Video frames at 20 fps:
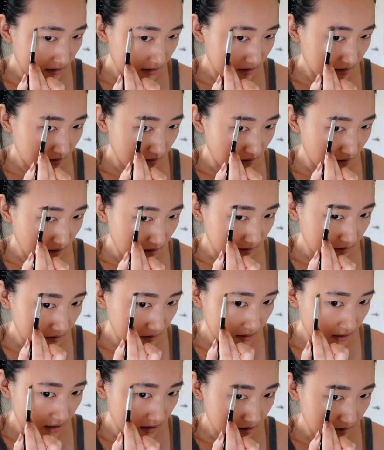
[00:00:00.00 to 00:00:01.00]
So I
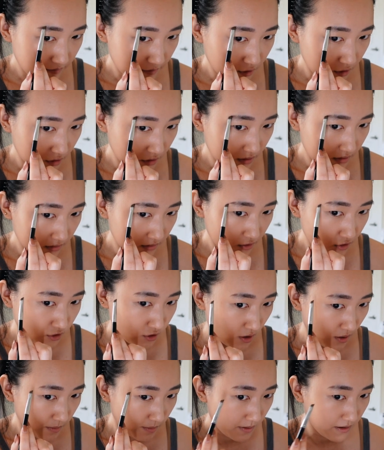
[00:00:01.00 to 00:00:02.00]
just kind of sh
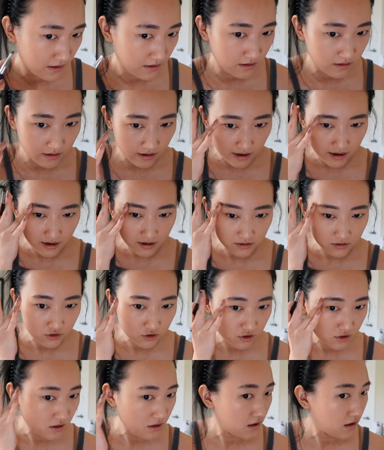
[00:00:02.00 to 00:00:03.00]
sharpened the
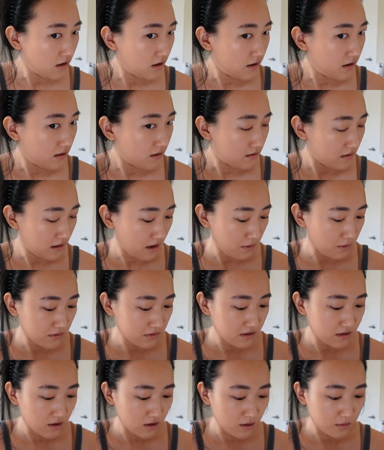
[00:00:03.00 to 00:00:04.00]
edge. That
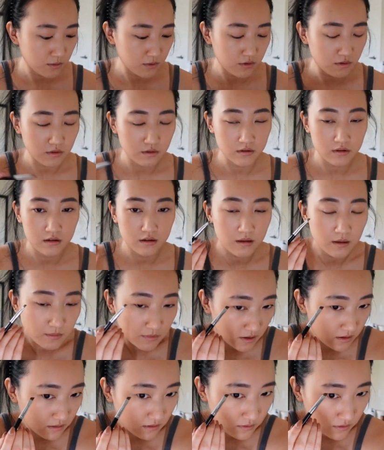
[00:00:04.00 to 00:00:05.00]
was terrible. Hold on, let
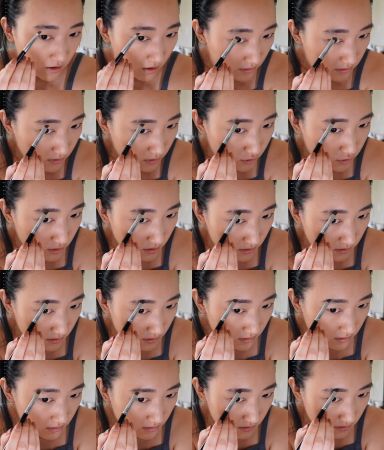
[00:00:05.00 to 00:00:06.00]
me concentrate on
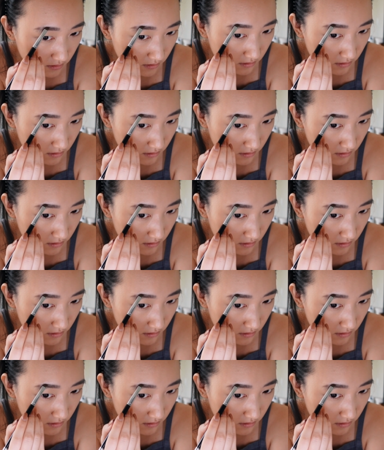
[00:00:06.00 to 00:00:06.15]
this.